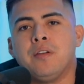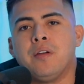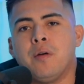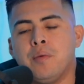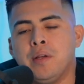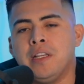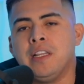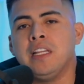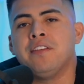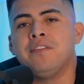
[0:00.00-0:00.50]

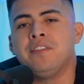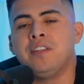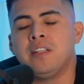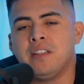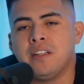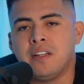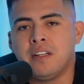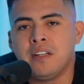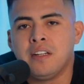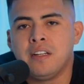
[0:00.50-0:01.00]
We lived
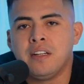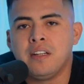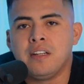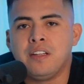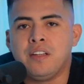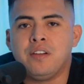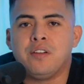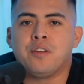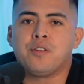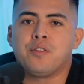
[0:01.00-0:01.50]
in a,
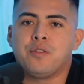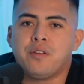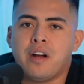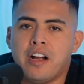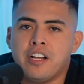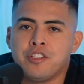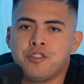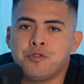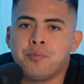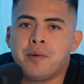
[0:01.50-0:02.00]

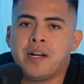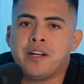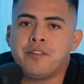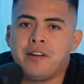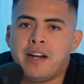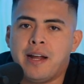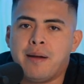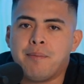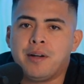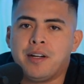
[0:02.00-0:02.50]
garage with my
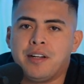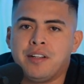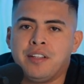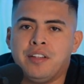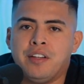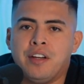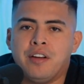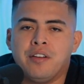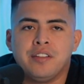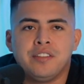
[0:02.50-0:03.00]
grandma,
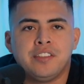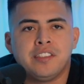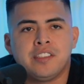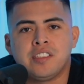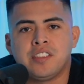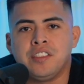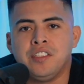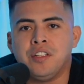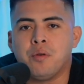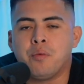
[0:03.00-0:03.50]
it's
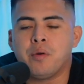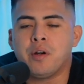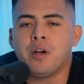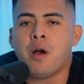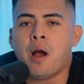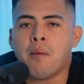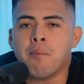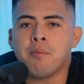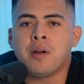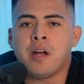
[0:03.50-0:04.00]
just, where
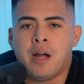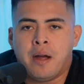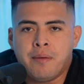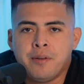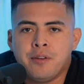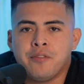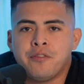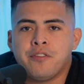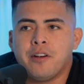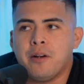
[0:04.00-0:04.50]
I'm
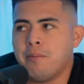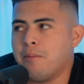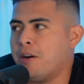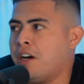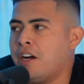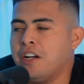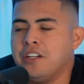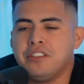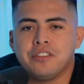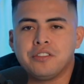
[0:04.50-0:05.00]
coming from,
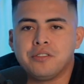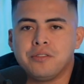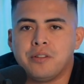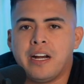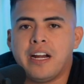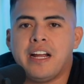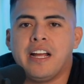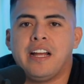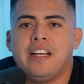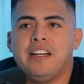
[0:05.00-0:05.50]

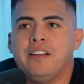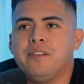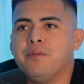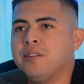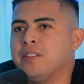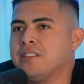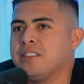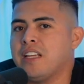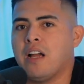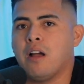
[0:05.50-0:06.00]
100,000
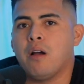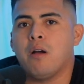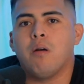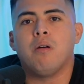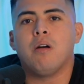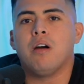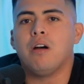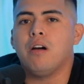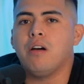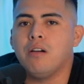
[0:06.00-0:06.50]
was like,
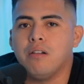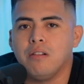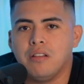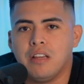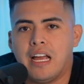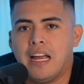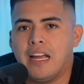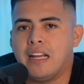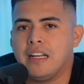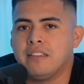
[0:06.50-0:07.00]
whoa,
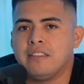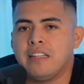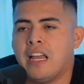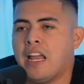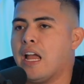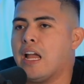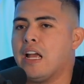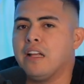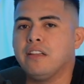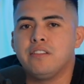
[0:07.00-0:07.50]
like,
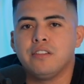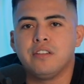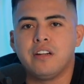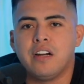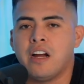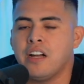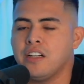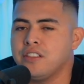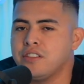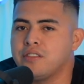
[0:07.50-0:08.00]
dang, dude,
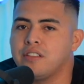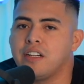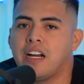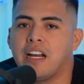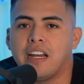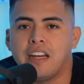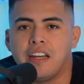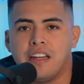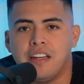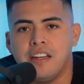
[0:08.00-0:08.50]

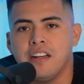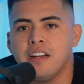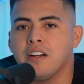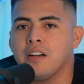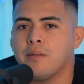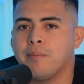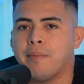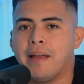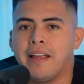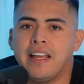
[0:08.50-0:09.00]
100,000 a
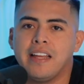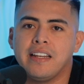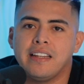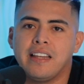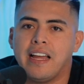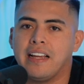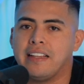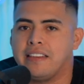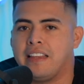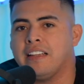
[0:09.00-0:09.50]
year, man.
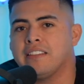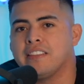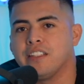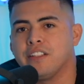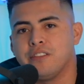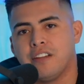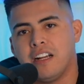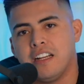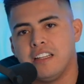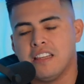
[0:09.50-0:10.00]
Like, that's a
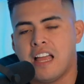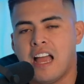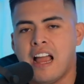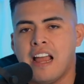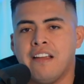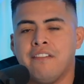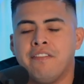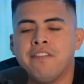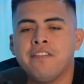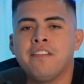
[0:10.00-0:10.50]
great
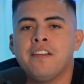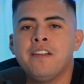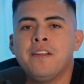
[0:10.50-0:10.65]
life.